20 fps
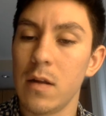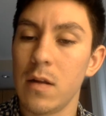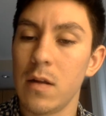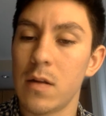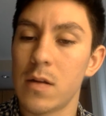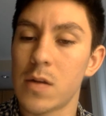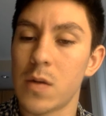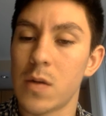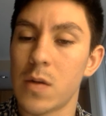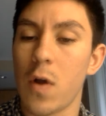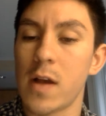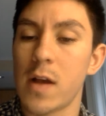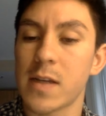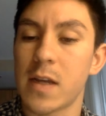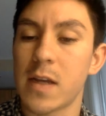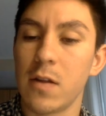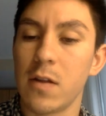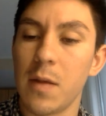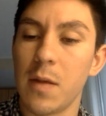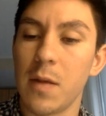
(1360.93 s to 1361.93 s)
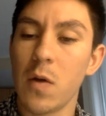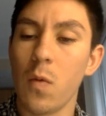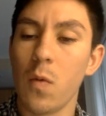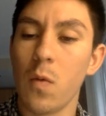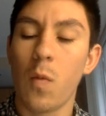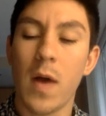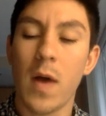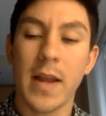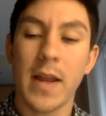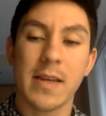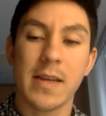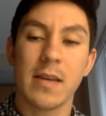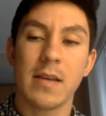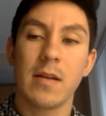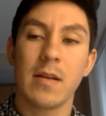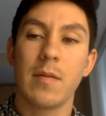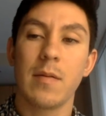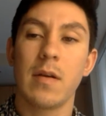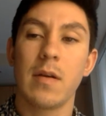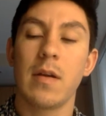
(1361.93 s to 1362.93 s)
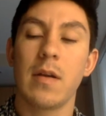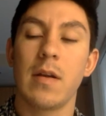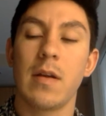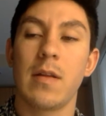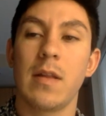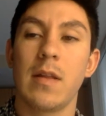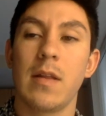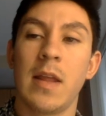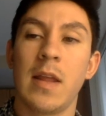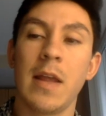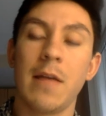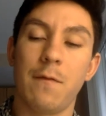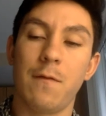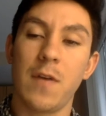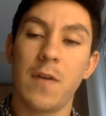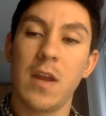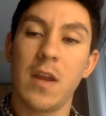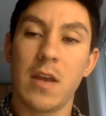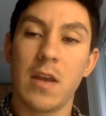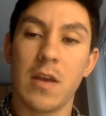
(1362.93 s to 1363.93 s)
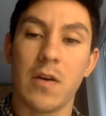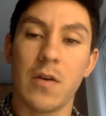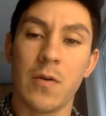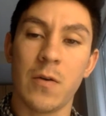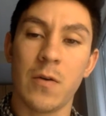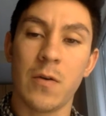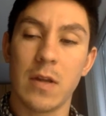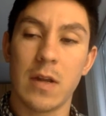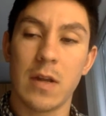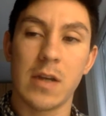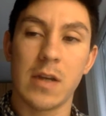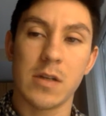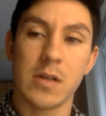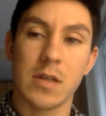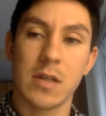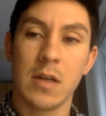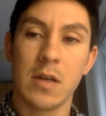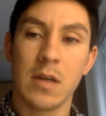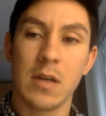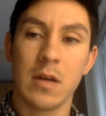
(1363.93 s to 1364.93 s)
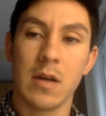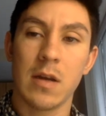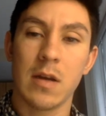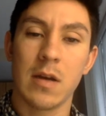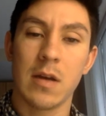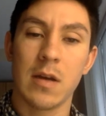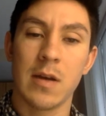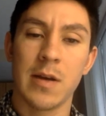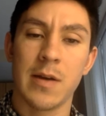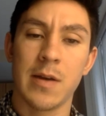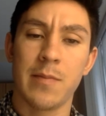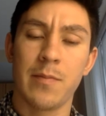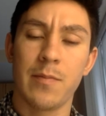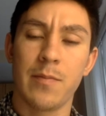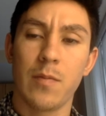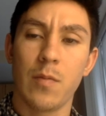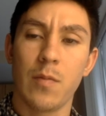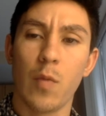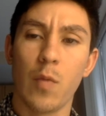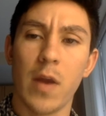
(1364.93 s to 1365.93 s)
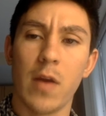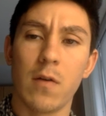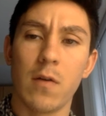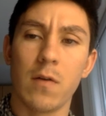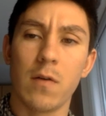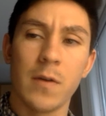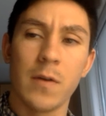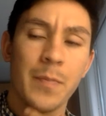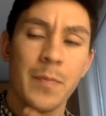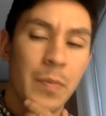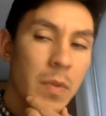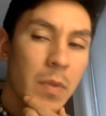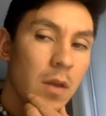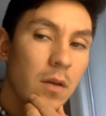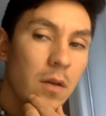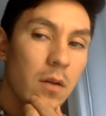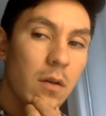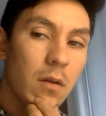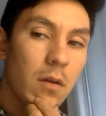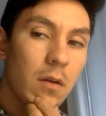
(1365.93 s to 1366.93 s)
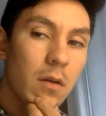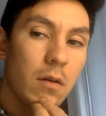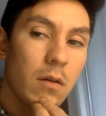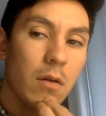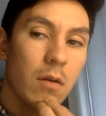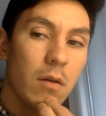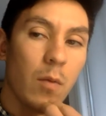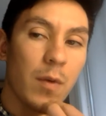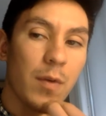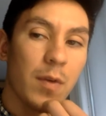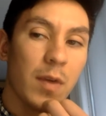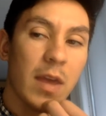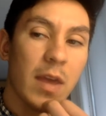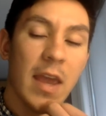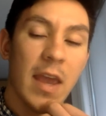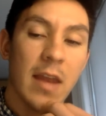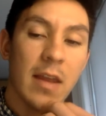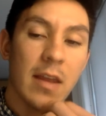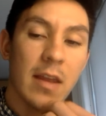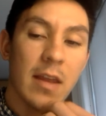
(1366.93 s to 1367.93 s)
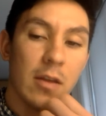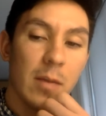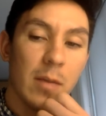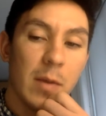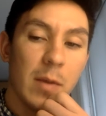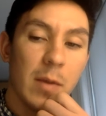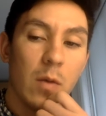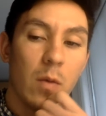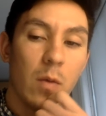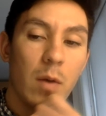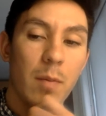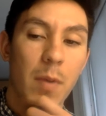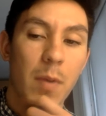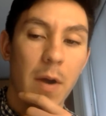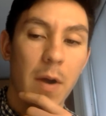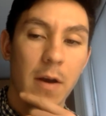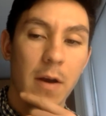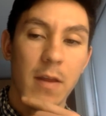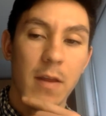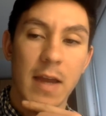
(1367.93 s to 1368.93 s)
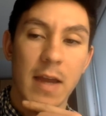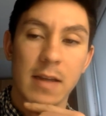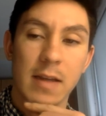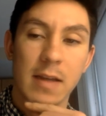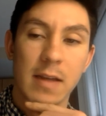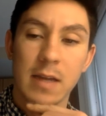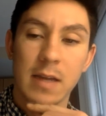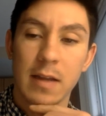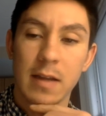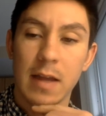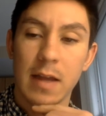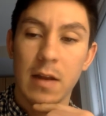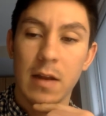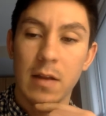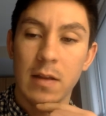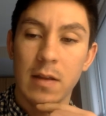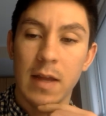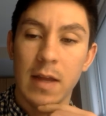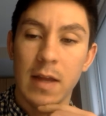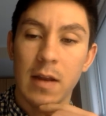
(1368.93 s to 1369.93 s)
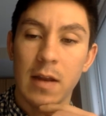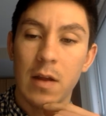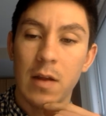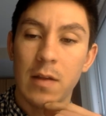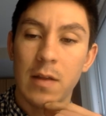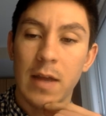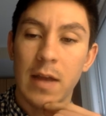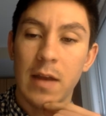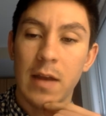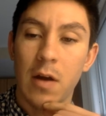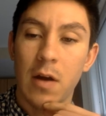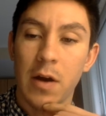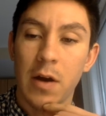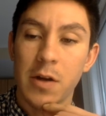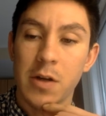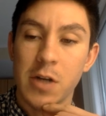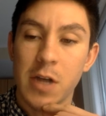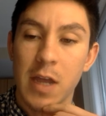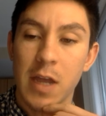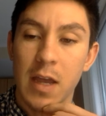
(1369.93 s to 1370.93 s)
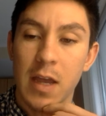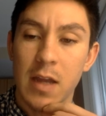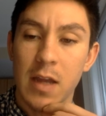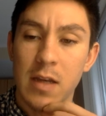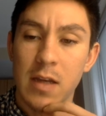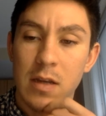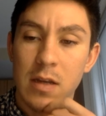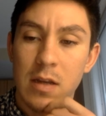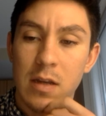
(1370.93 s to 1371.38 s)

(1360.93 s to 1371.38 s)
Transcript: so Ross, can you let me know what in that video that I just um, went over with Kane? Can you let me know what part of that is kind of that that that arch hand?